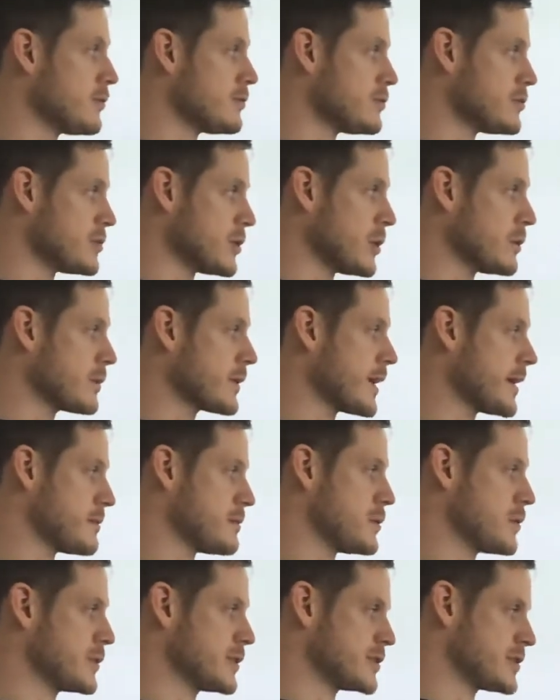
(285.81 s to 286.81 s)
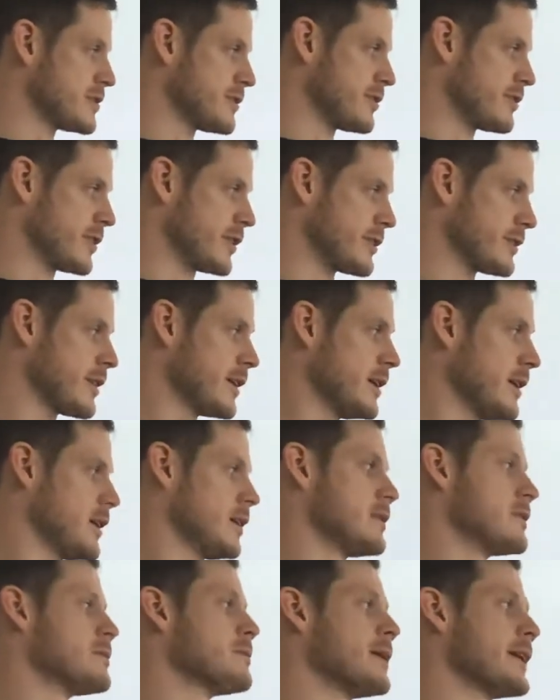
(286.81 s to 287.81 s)
don't get punished for it on
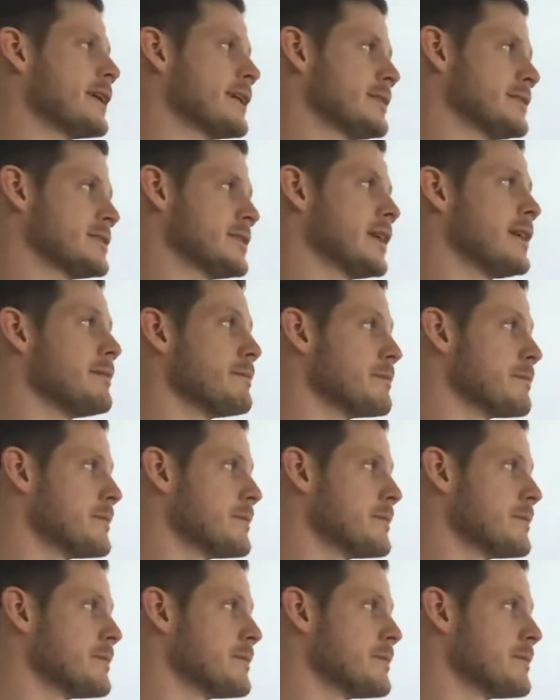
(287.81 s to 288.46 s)
the marking scheme.